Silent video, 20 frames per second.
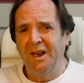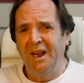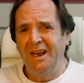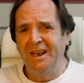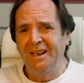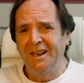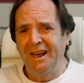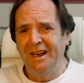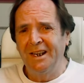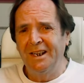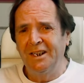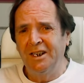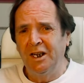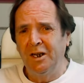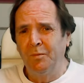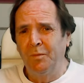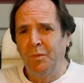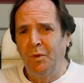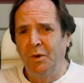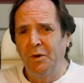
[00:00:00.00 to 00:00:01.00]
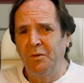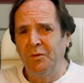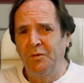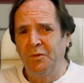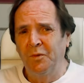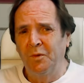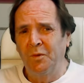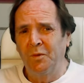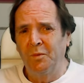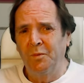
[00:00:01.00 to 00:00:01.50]
at
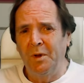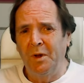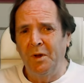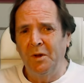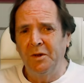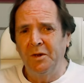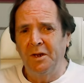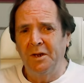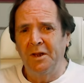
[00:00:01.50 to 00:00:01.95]
$19.4 billion,